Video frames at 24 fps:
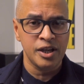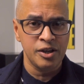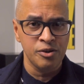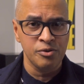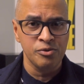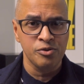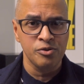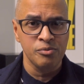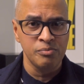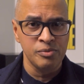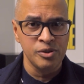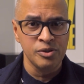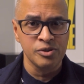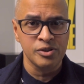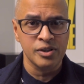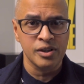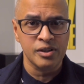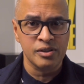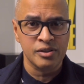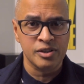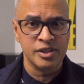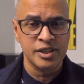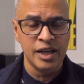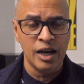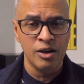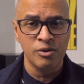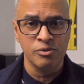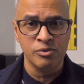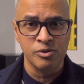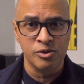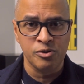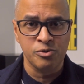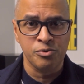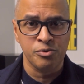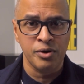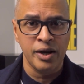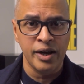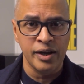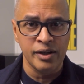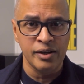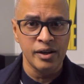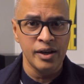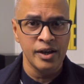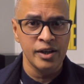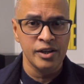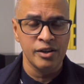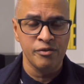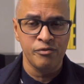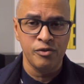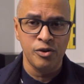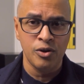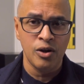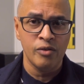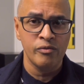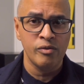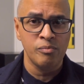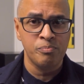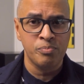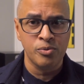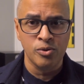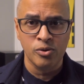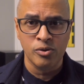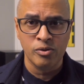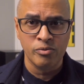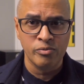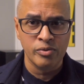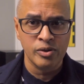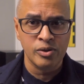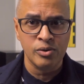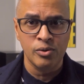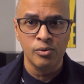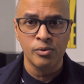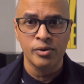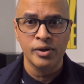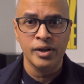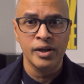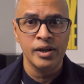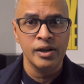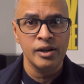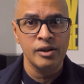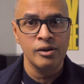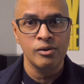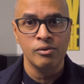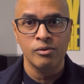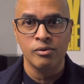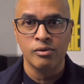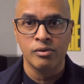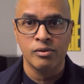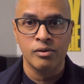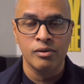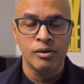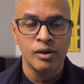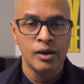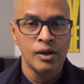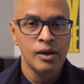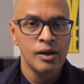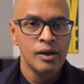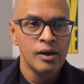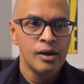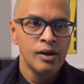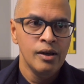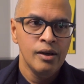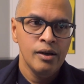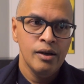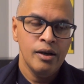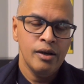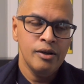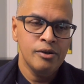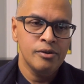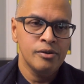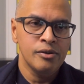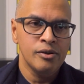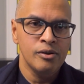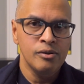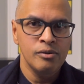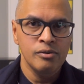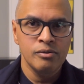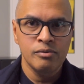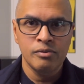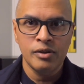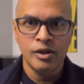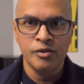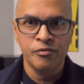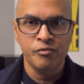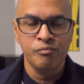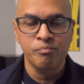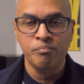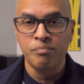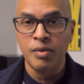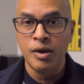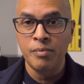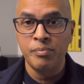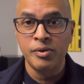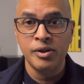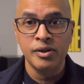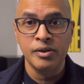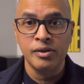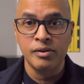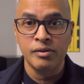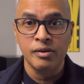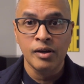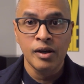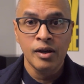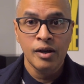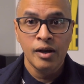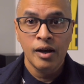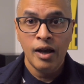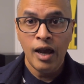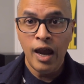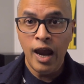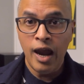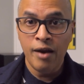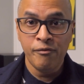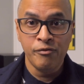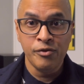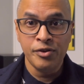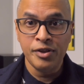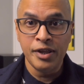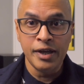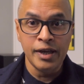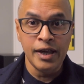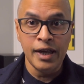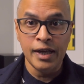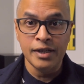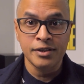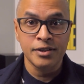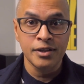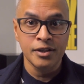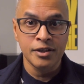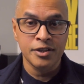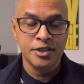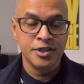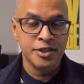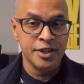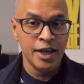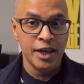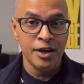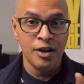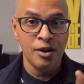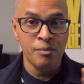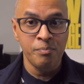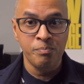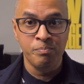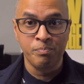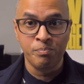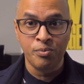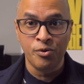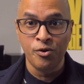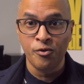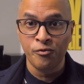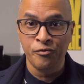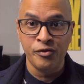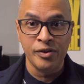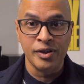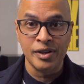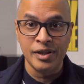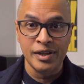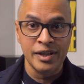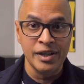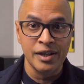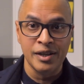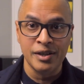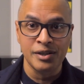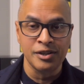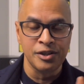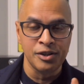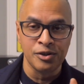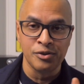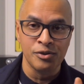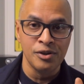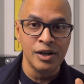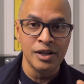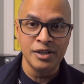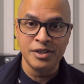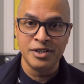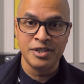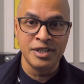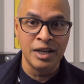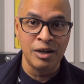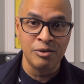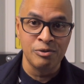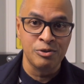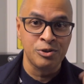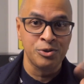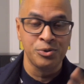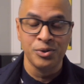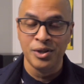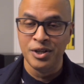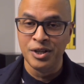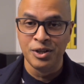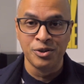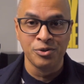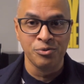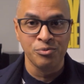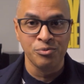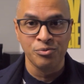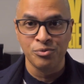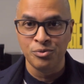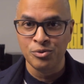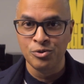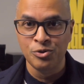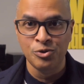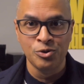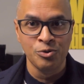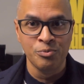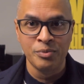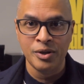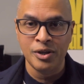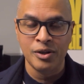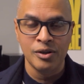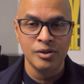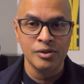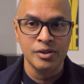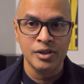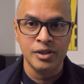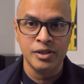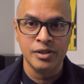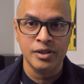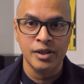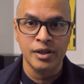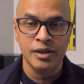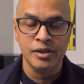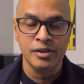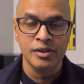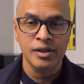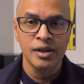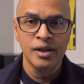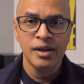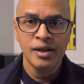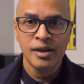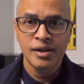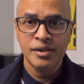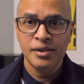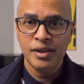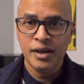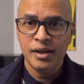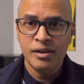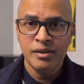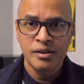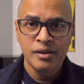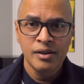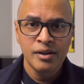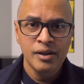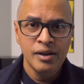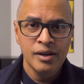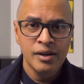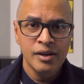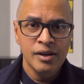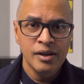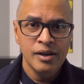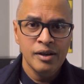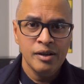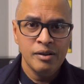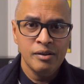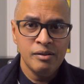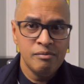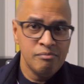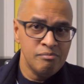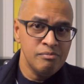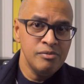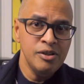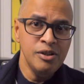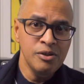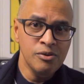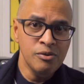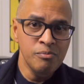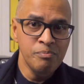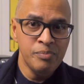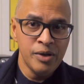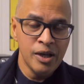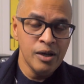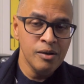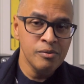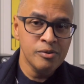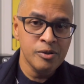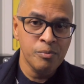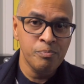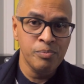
hear their music sound great. And if you have a poor recording, or I don't know, if maybe everything isn't set up perfectly and you're not sound treating your room and all these things, that, you know, being able to